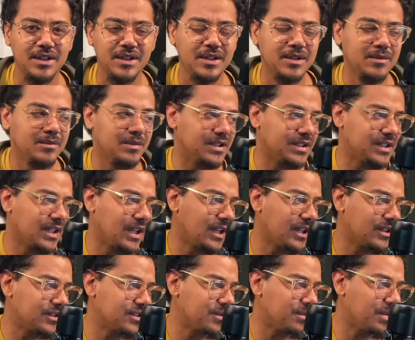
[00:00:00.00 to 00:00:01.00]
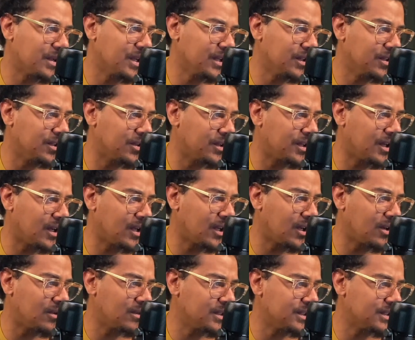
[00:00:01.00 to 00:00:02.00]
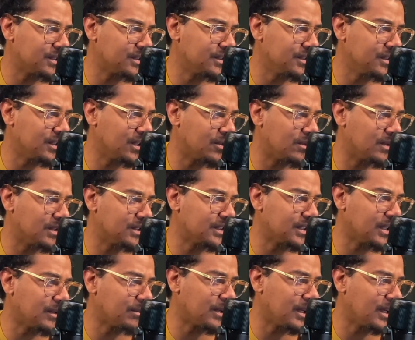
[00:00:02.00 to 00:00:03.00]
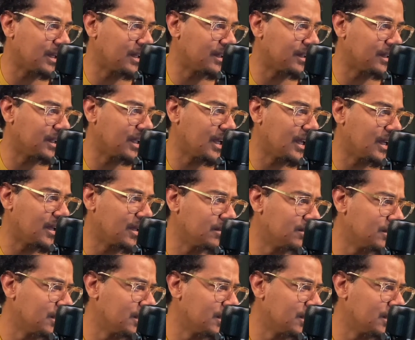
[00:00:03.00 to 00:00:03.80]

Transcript: But shout out to Japan though. Y'all always, one step ahead of the game.